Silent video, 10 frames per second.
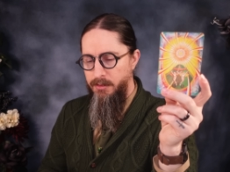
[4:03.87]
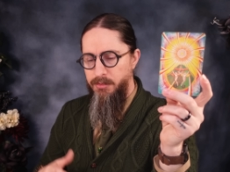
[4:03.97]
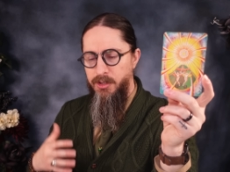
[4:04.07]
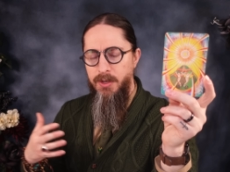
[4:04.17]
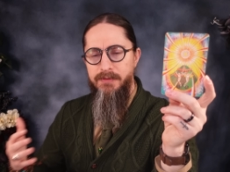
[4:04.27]

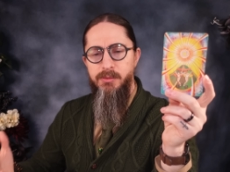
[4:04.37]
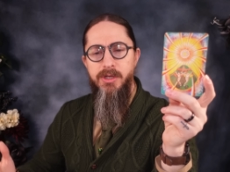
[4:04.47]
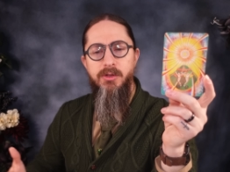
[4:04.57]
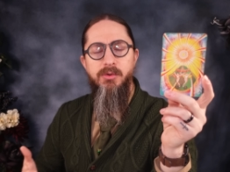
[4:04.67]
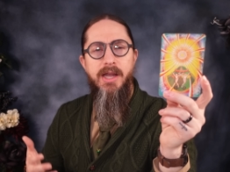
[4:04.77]
But you have a
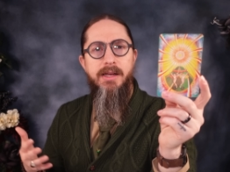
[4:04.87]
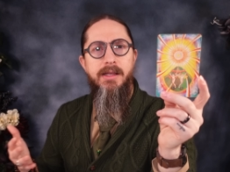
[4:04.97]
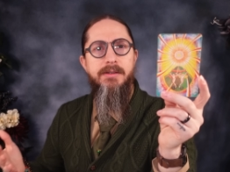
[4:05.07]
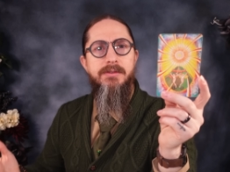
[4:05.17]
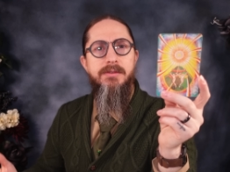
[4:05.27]
real
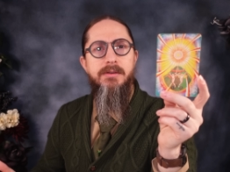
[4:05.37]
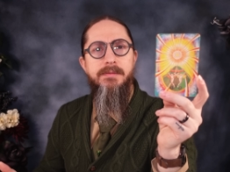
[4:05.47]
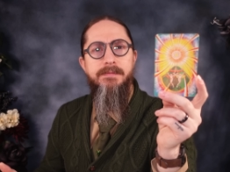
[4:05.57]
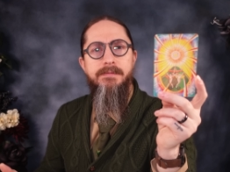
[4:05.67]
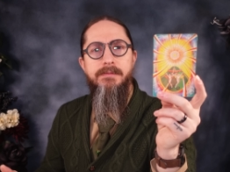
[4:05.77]
radiance,
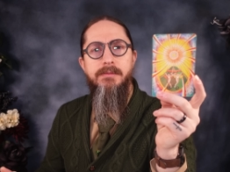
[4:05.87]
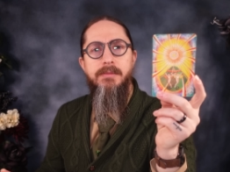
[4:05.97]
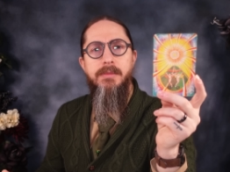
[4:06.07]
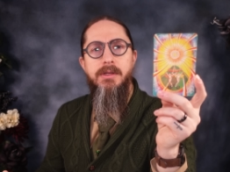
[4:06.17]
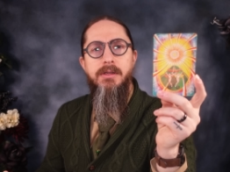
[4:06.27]

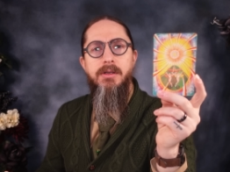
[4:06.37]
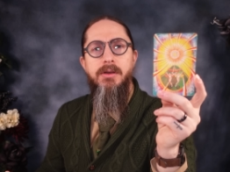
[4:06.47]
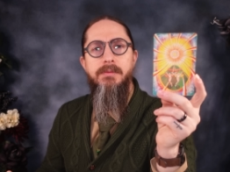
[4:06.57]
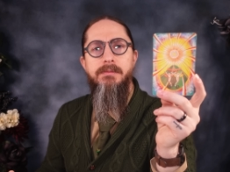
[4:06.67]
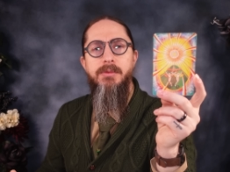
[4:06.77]
you
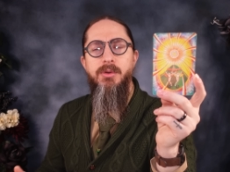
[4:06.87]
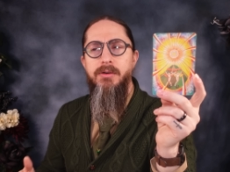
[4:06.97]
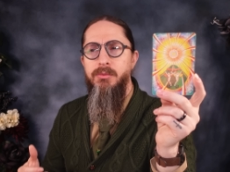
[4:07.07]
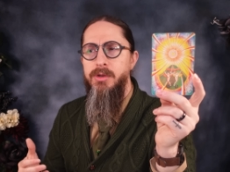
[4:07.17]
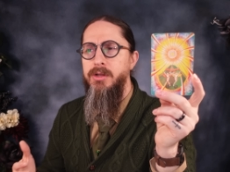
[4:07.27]
know, you
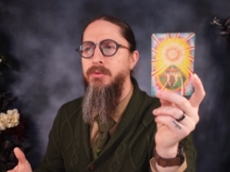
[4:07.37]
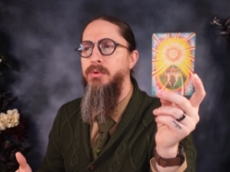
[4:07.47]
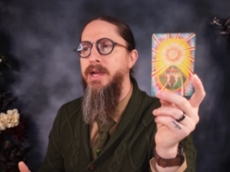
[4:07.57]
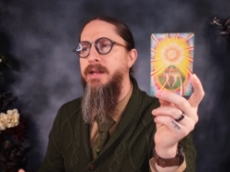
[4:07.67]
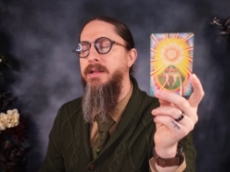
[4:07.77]
a real
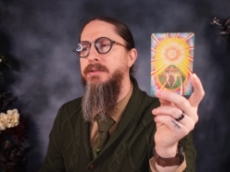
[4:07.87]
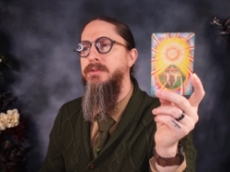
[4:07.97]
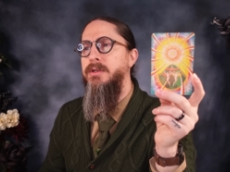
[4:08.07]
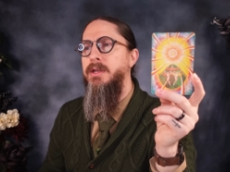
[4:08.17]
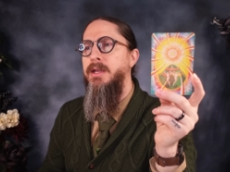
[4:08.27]

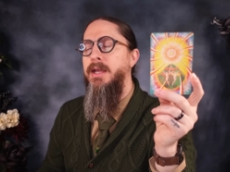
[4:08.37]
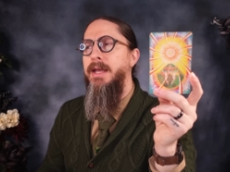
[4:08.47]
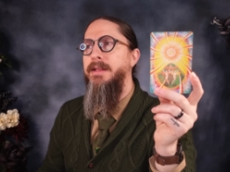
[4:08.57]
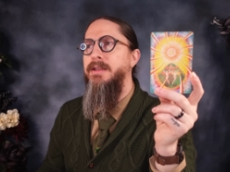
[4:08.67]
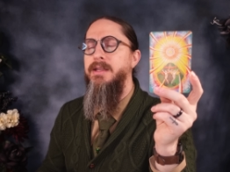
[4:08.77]
radiance.
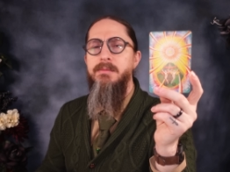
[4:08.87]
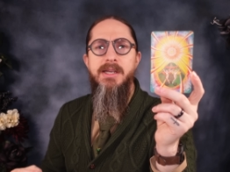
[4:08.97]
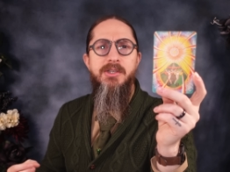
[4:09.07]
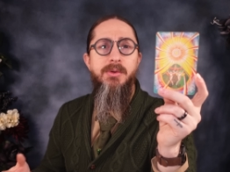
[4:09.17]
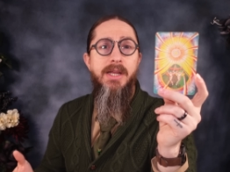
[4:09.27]
And I think it
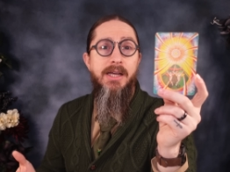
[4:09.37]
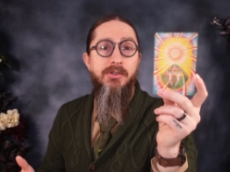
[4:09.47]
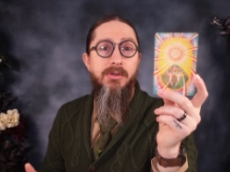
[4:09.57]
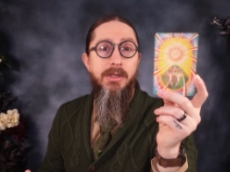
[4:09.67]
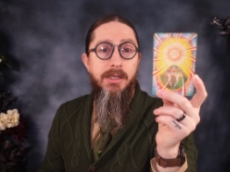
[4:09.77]
makes you a
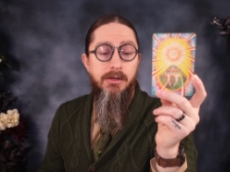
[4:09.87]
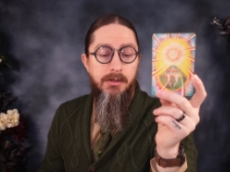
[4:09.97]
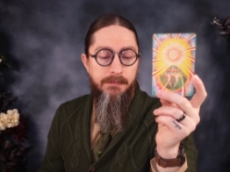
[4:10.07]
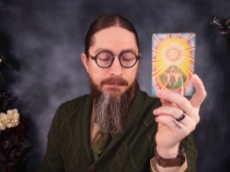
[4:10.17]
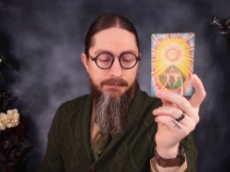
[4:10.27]
natural
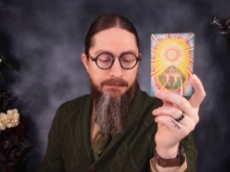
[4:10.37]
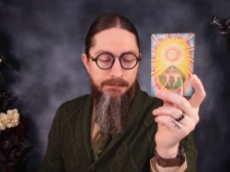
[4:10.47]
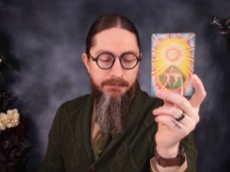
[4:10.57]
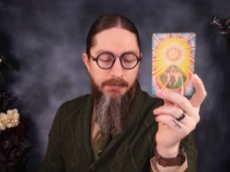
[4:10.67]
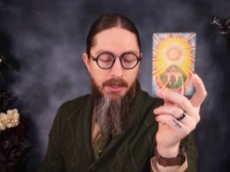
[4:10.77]
leader.
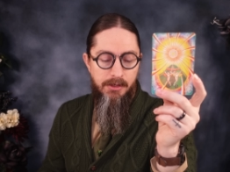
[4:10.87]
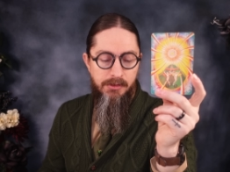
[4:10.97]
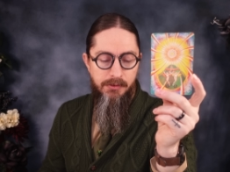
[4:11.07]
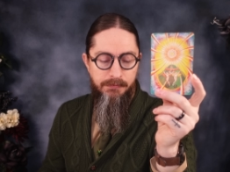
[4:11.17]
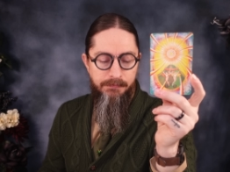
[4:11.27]
I
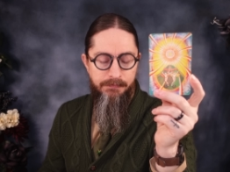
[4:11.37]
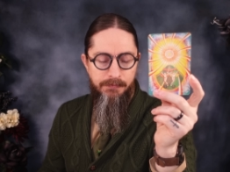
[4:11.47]
do.